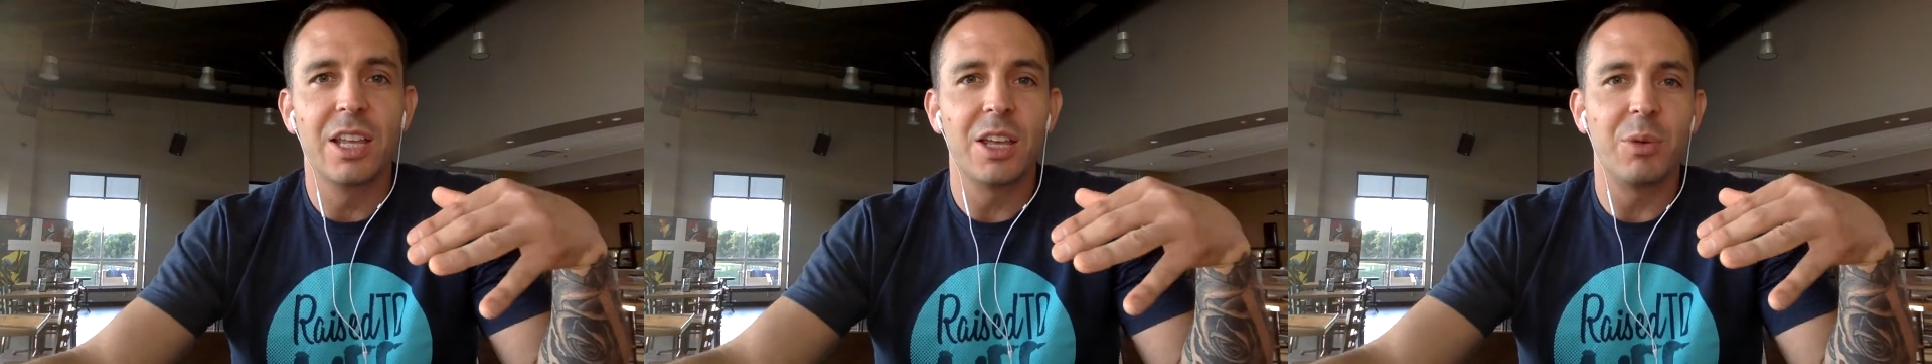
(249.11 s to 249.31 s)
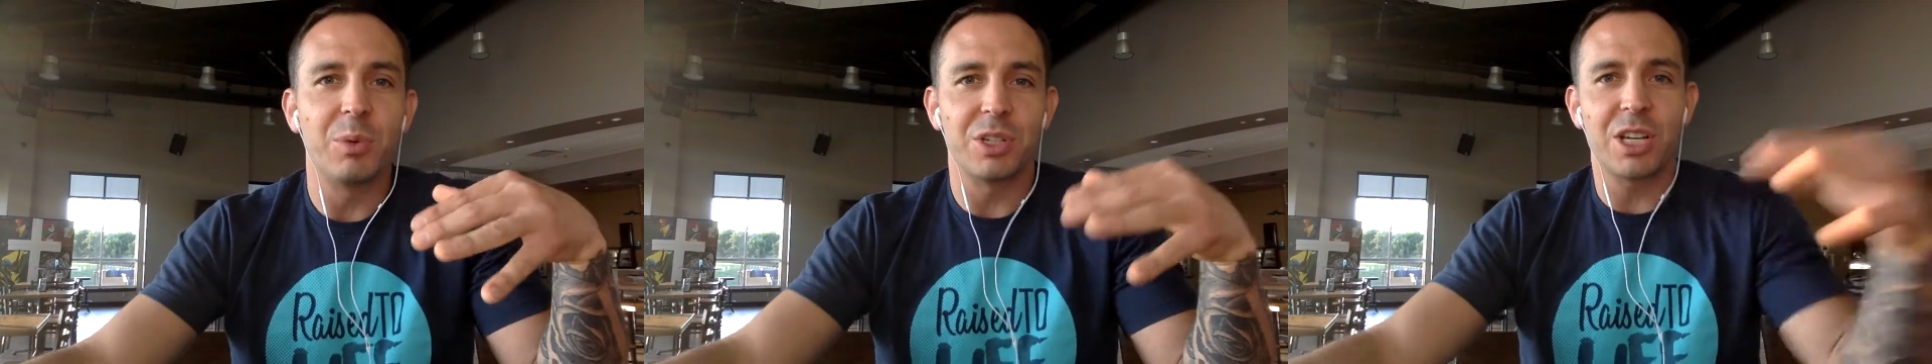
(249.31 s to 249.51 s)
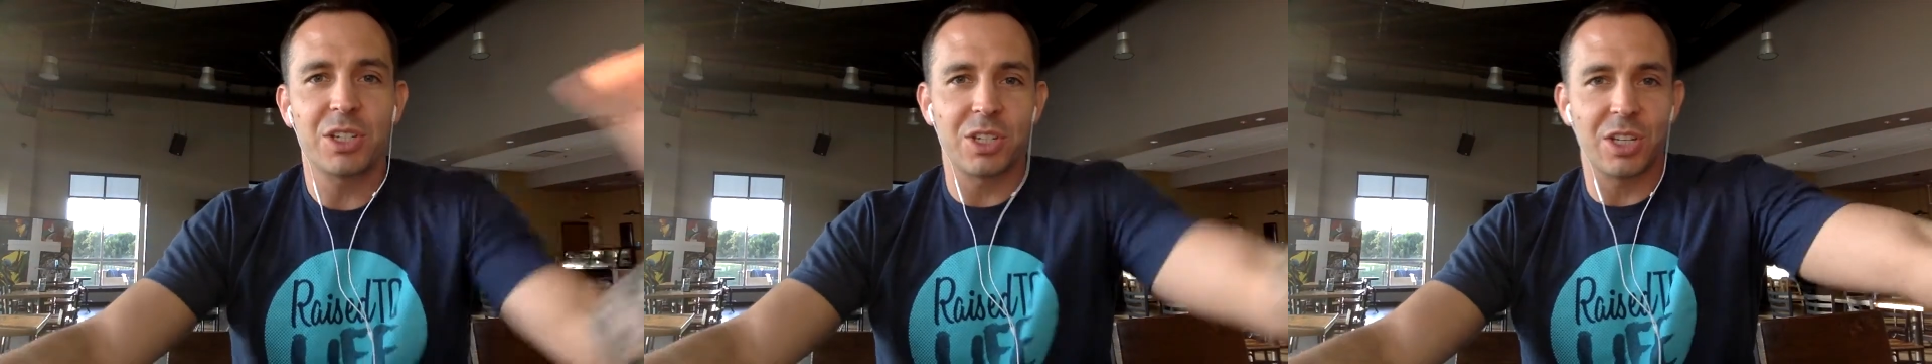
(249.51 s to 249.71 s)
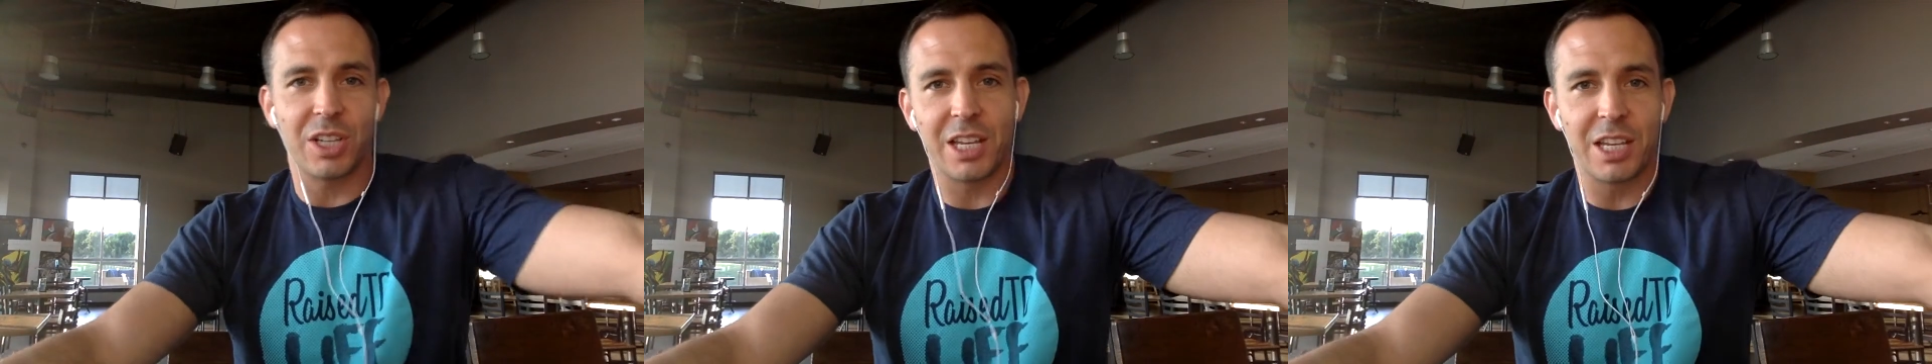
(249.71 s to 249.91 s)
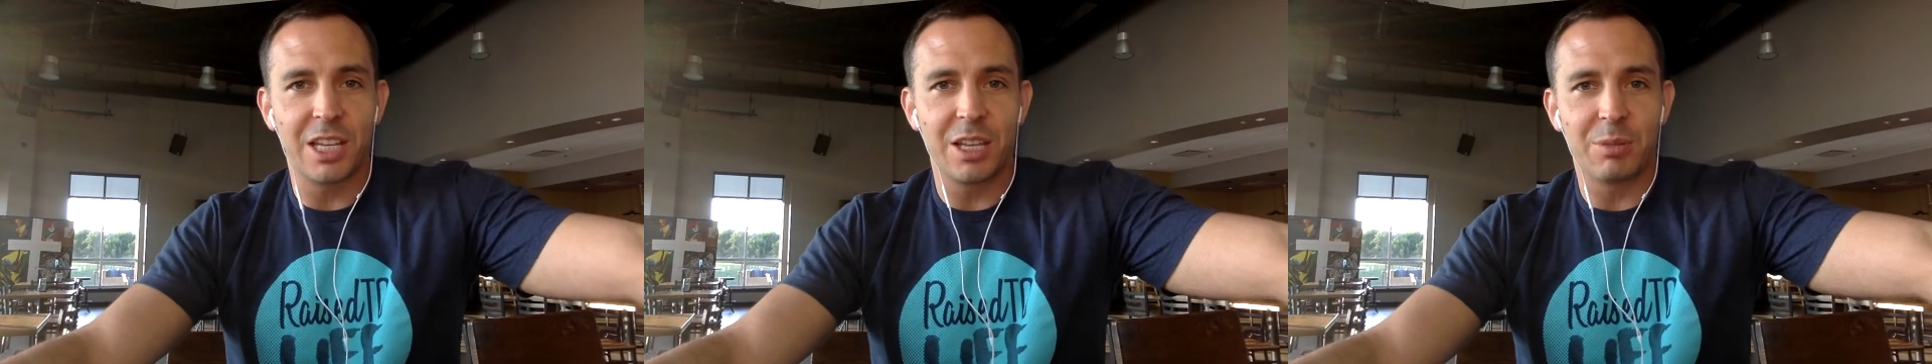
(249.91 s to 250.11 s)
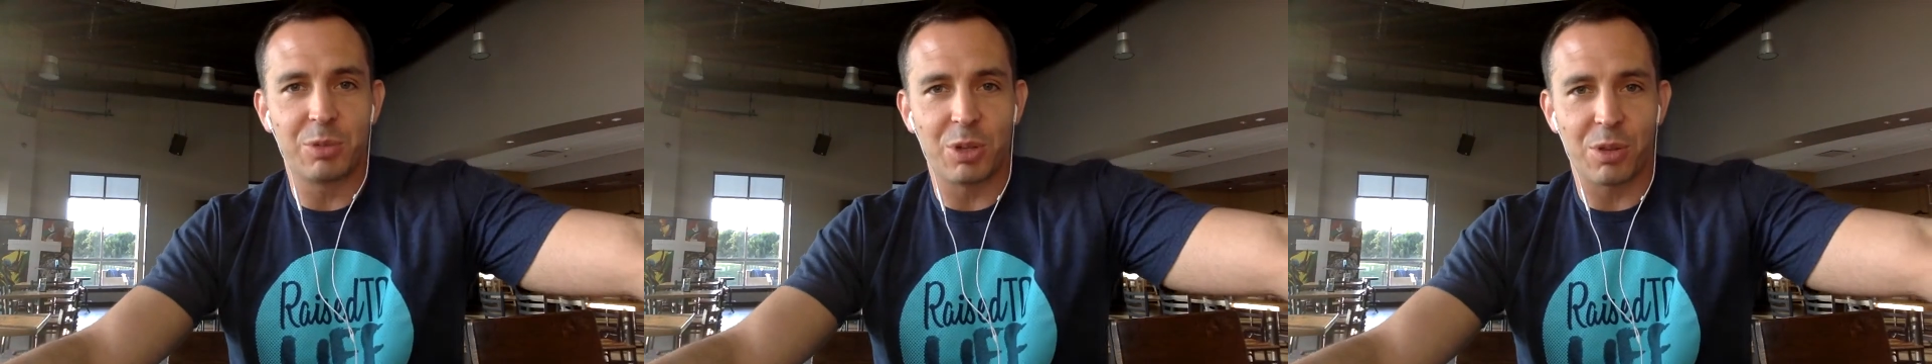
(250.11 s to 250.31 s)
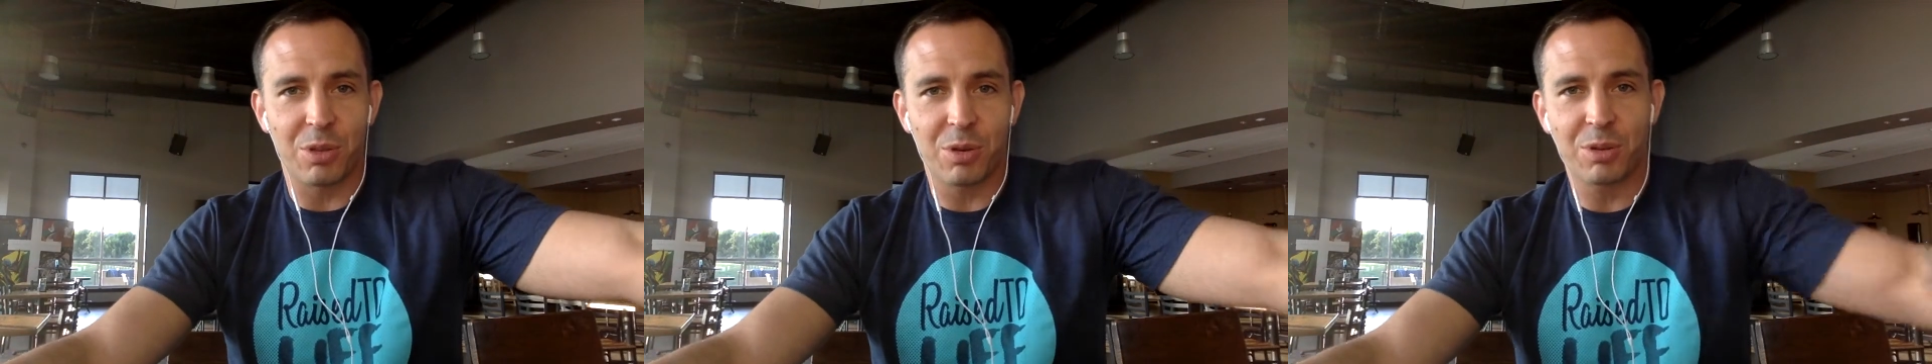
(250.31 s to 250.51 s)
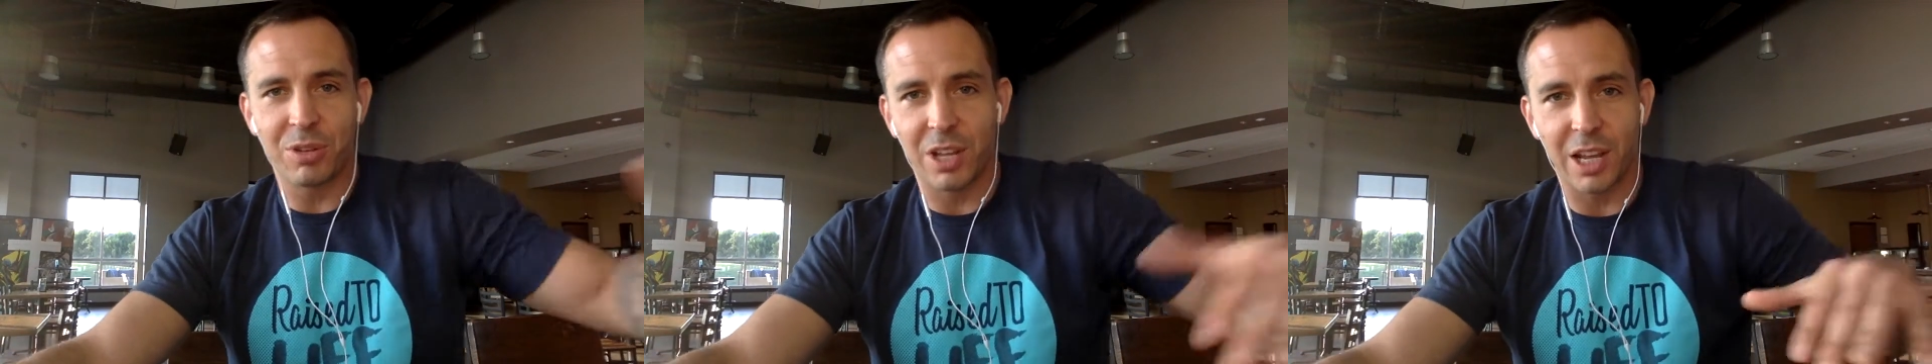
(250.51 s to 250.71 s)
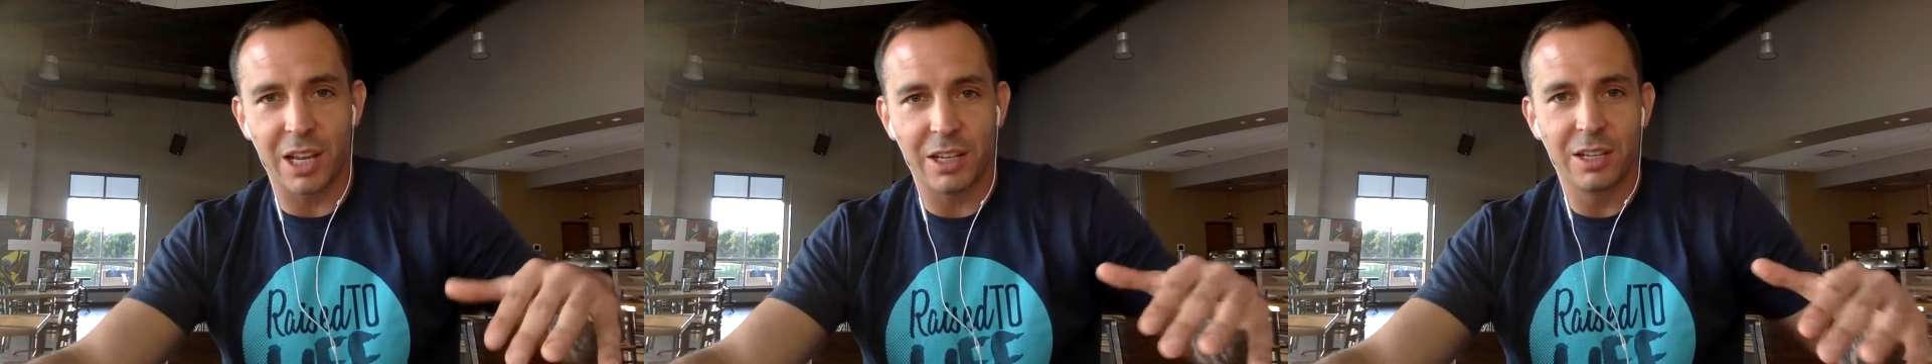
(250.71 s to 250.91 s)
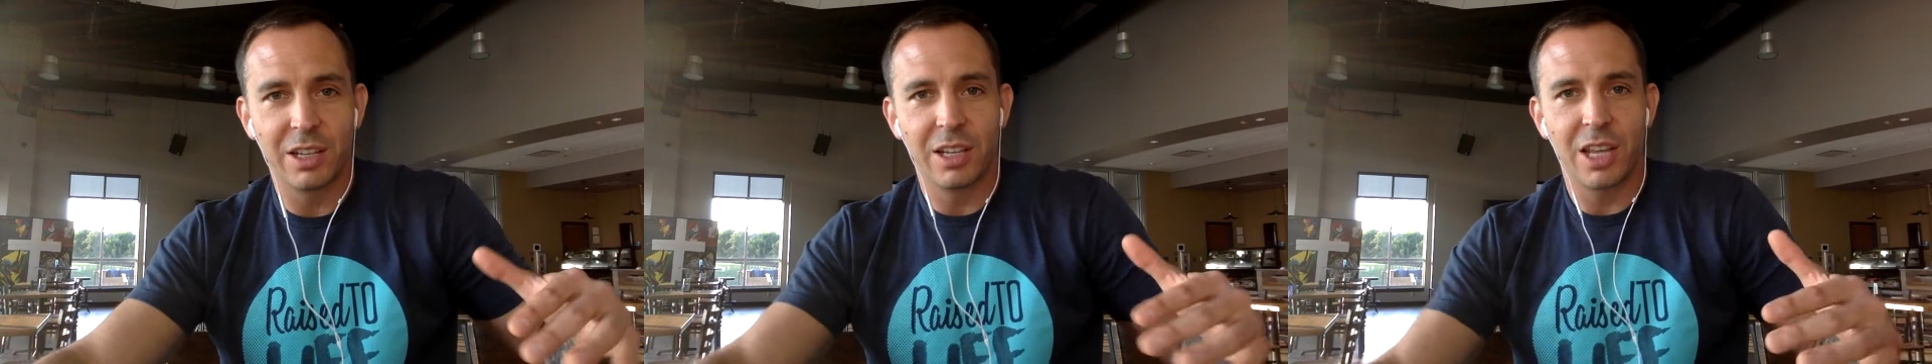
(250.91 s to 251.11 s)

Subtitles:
which actually led him to the third line,